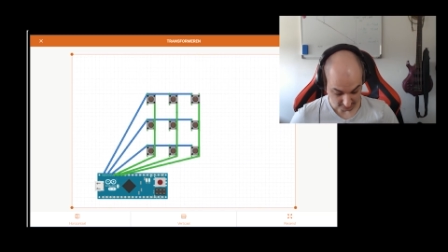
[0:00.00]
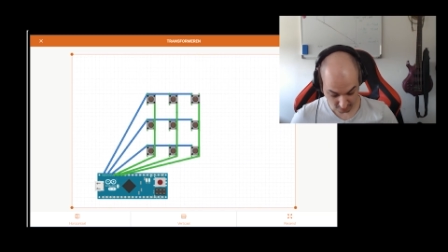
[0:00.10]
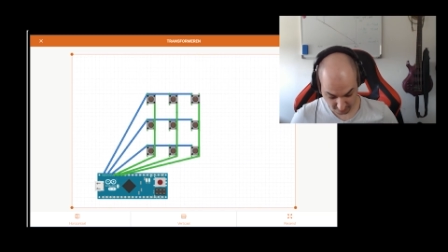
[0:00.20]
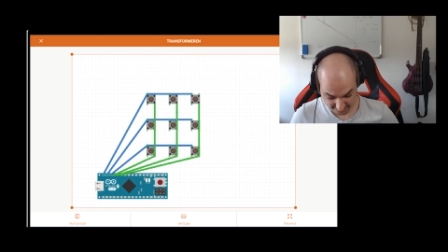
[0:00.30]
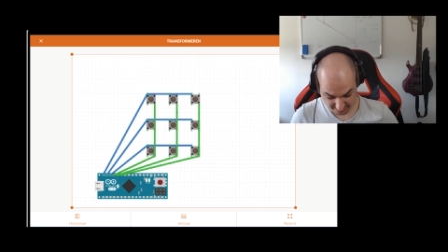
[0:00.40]

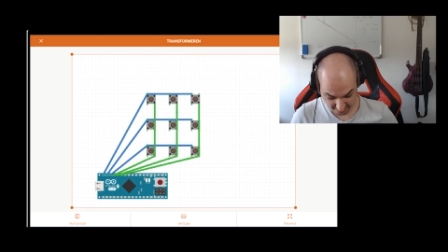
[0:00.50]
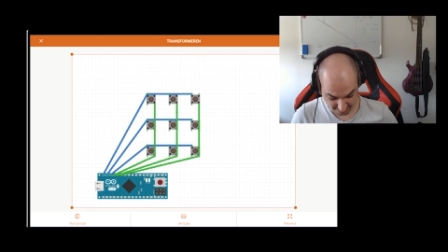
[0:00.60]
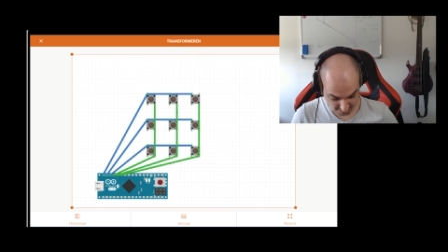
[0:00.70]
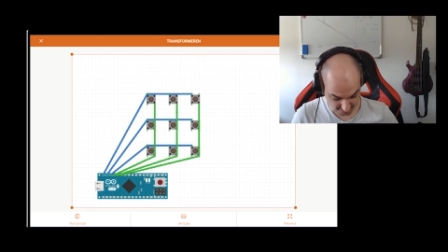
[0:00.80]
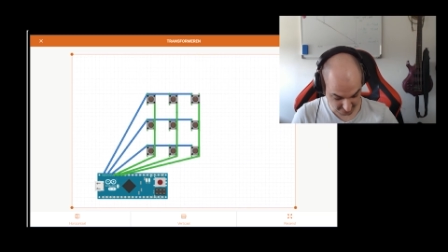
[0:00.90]
Okay, so if
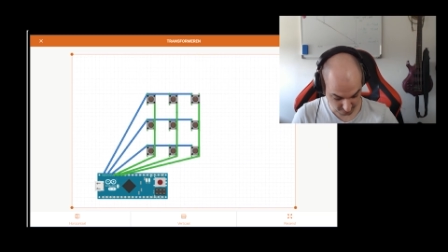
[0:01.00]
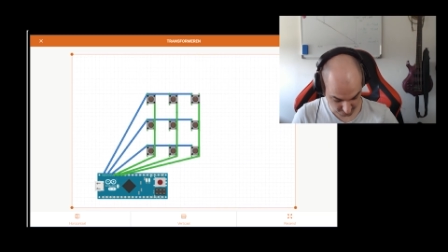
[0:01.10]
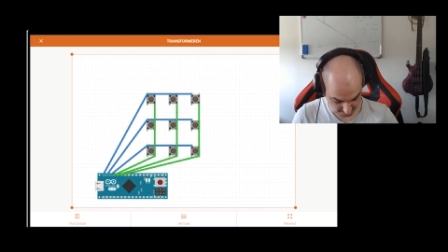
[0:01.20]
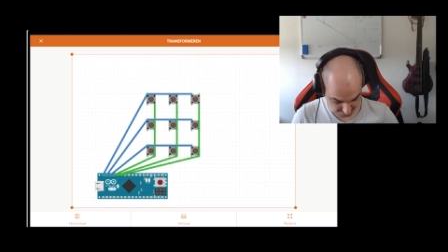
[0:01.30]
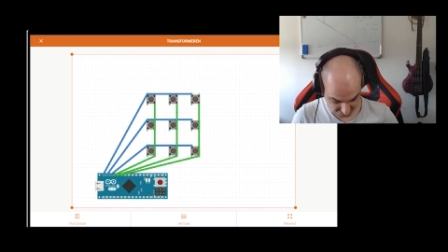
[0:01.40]
we would
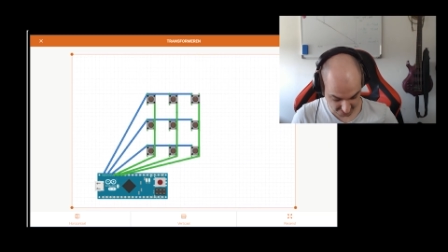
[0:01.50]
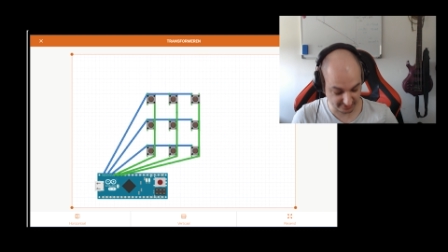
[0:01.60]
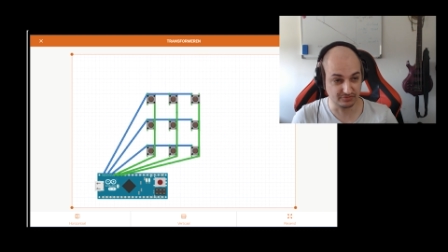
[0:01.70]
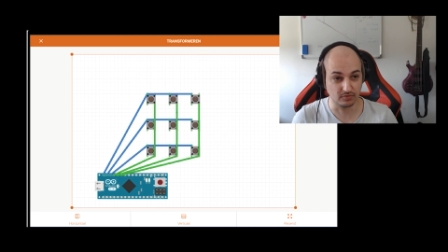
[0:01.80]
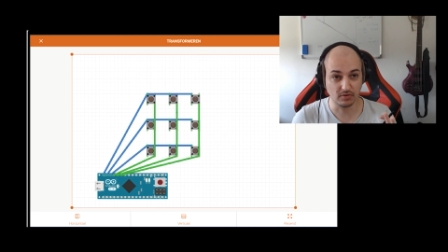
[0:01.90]
make a
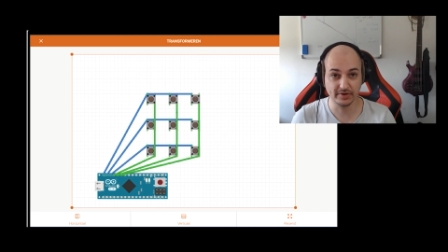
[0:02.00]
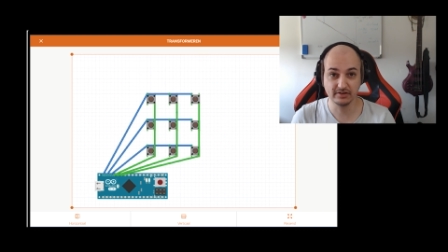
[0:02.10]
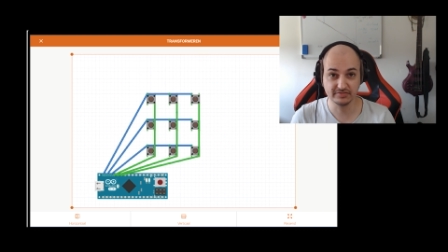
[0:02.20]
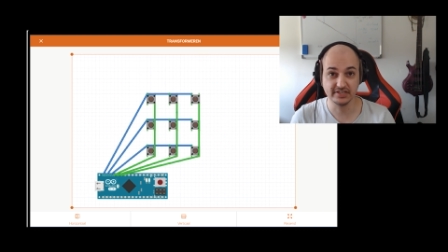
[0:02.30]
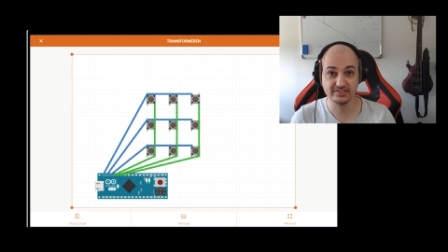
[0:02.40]
drawing of
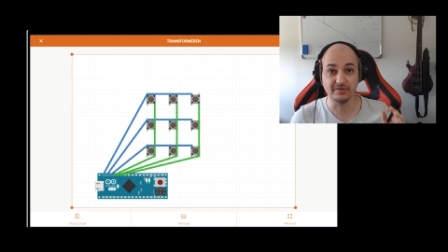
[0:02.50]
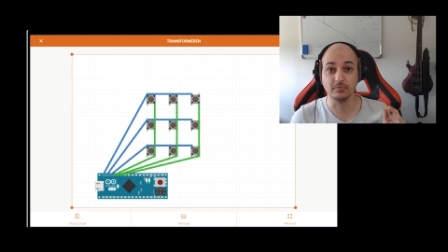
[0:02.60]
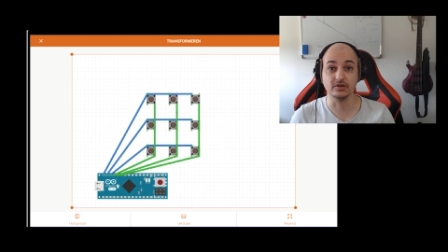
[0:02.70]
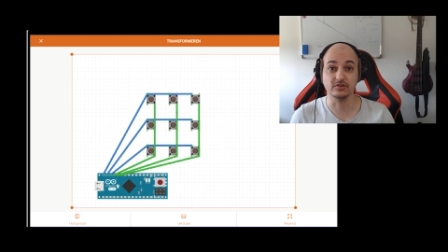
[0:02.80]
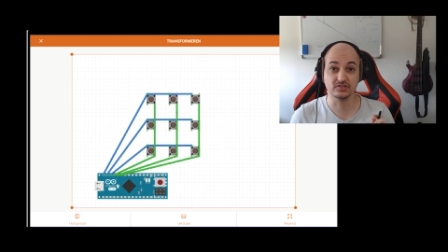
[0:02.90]
this, it would
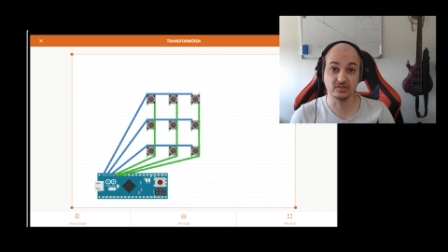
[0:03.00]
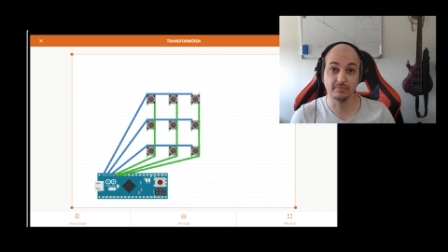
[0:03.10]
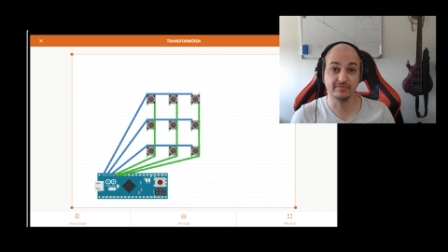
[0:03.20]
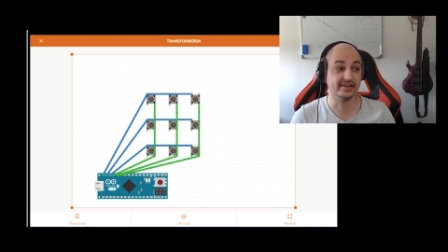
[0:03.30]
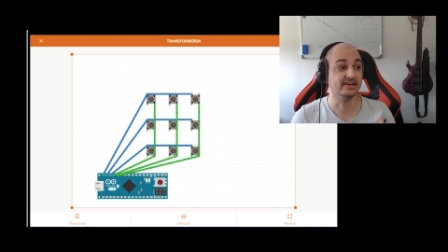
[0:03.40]
look
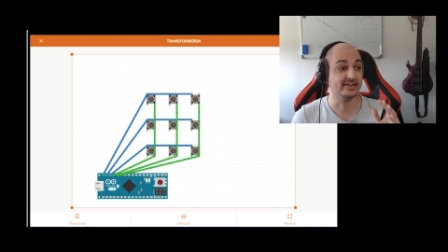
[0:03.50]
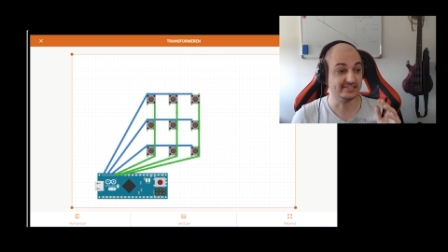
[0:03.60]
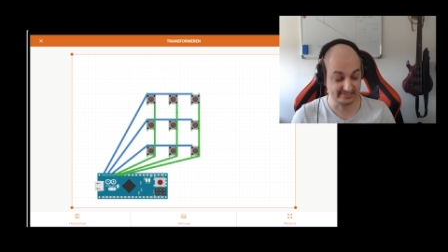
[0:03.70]
something like